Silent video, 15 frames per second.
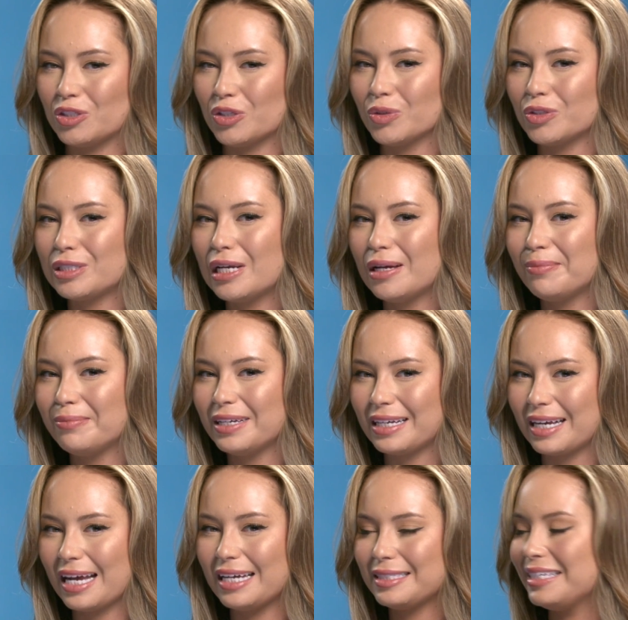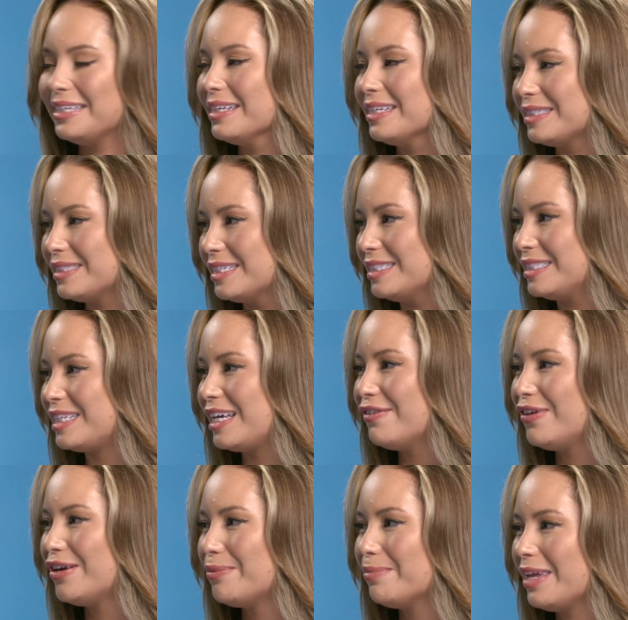So, Sim, in case he listens, give
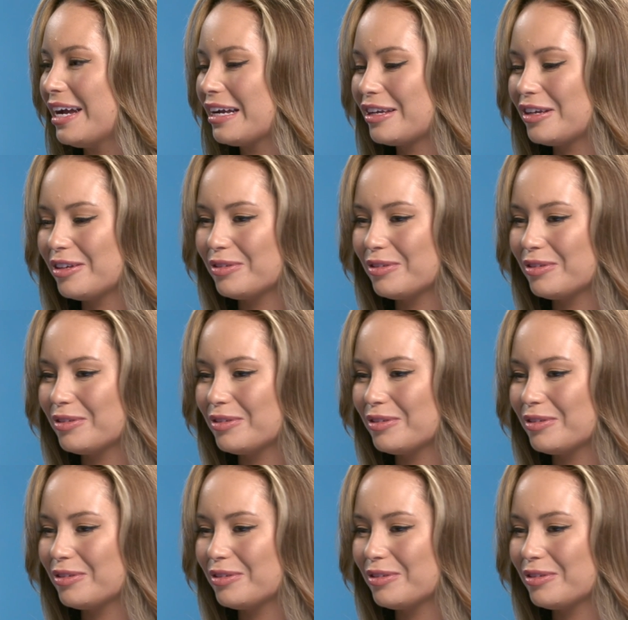him like